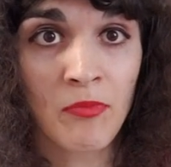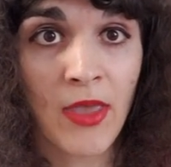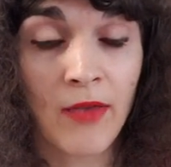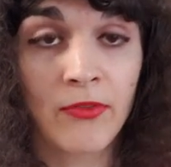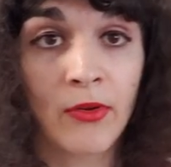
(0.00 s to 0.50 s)
They
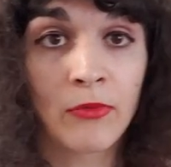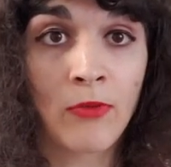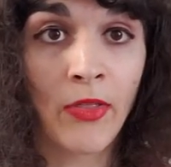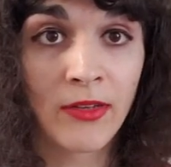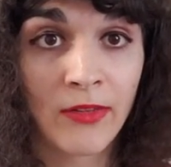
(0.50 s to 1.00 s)
have very
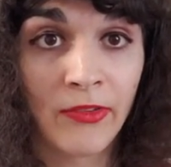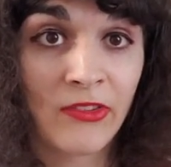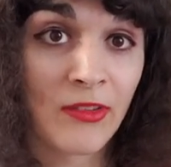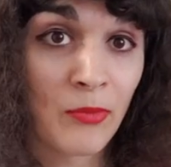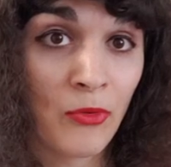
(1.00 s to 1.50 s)
relatively
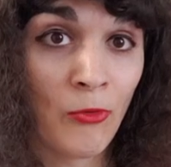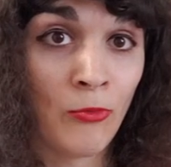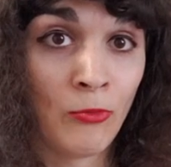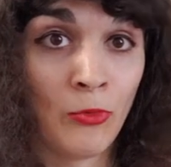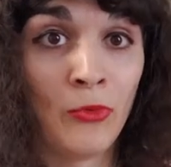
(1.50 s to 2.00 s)

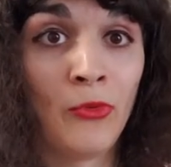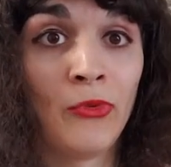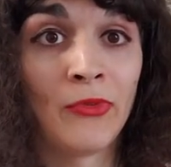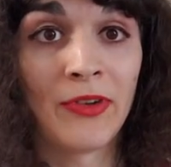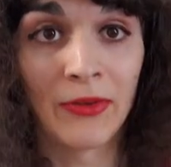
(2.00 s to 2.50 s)
simple
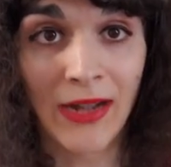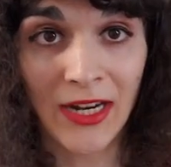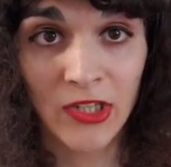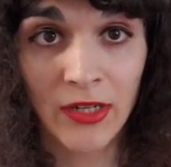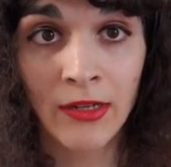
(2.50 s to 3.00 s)
rules of
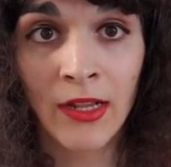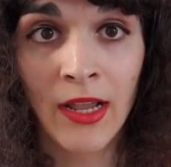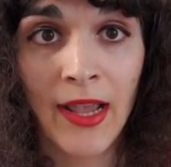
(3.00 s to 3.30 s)
interaction,